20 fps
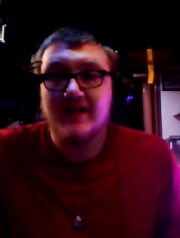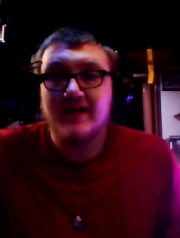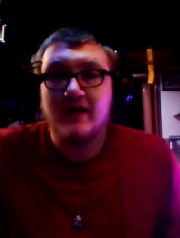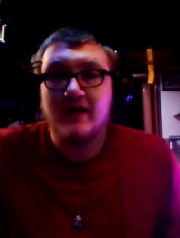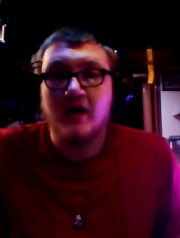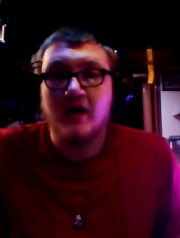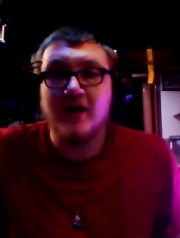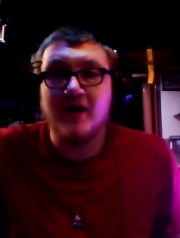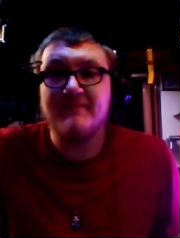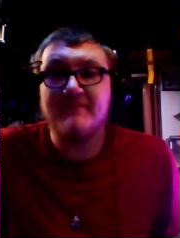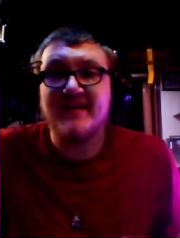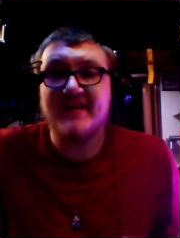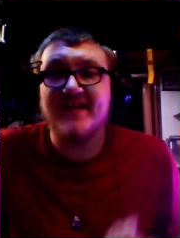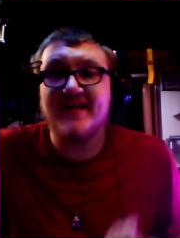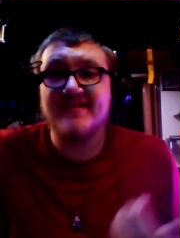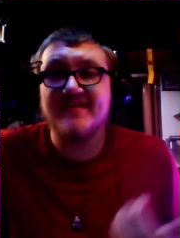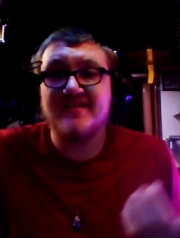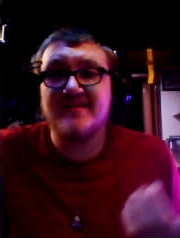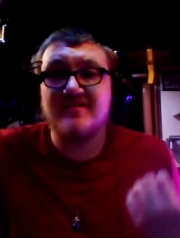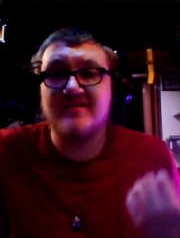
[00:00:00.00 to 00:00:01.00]
I hope you
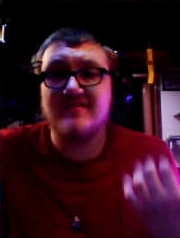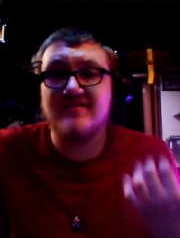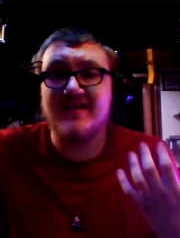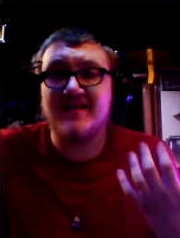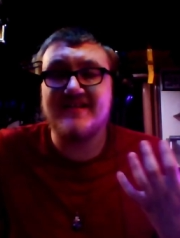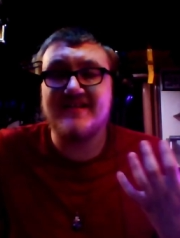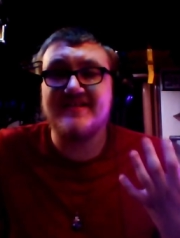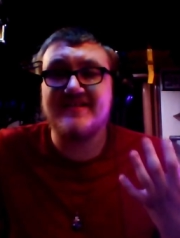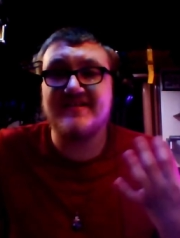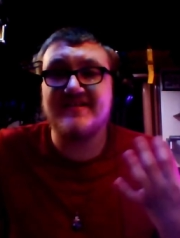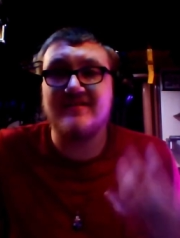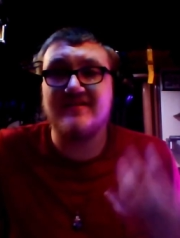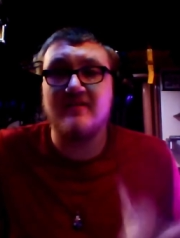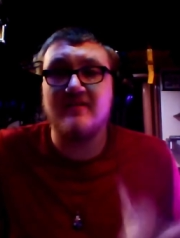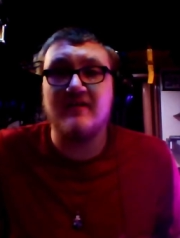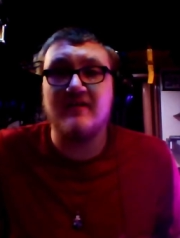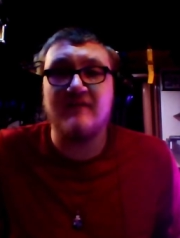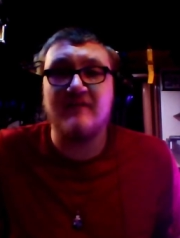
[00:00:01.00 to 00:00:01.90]
guys enjoyed this little